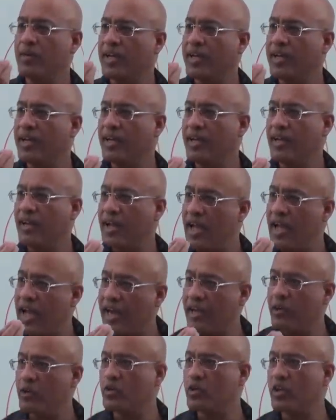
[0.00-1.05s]
in
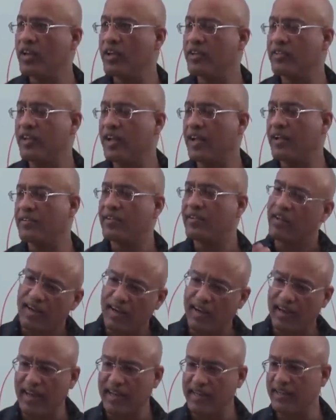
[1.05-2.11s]
endothelial cells
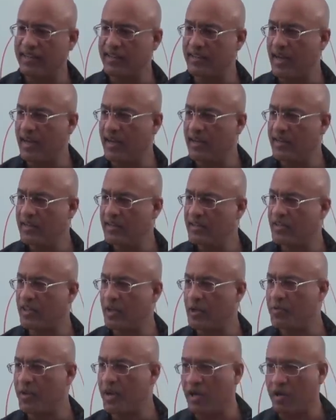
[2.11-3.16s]
lining the
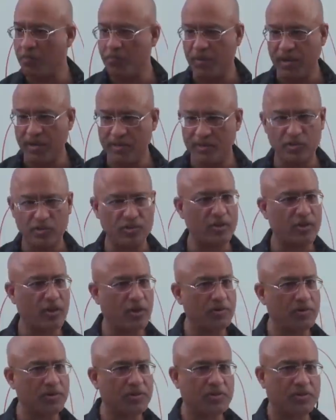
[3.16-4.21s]
cerebral capillaries, the central
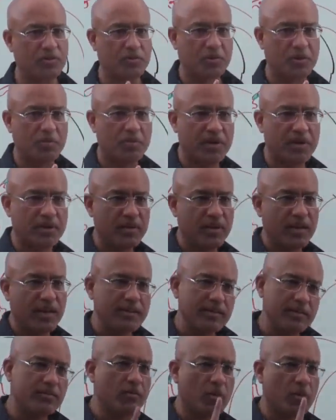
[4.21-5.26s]
nervous system capillaries.
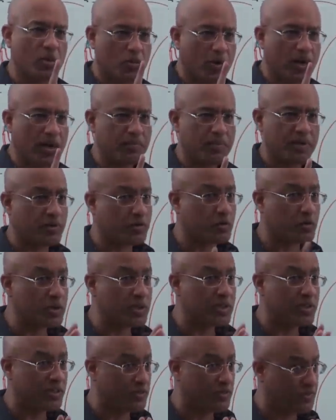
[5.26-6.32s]
This is only one, but
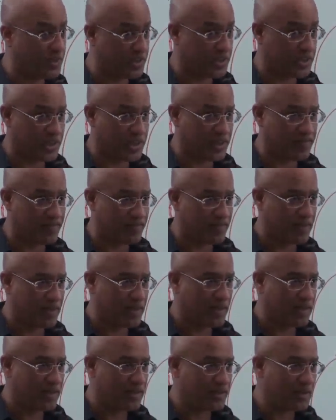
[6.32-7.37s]
story doesn't finish here.
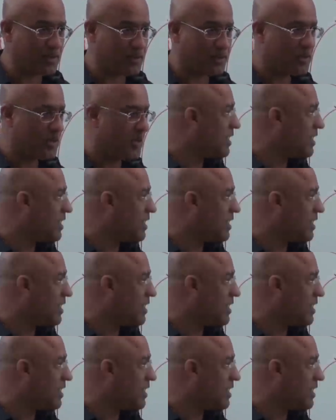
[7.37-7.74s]
You know,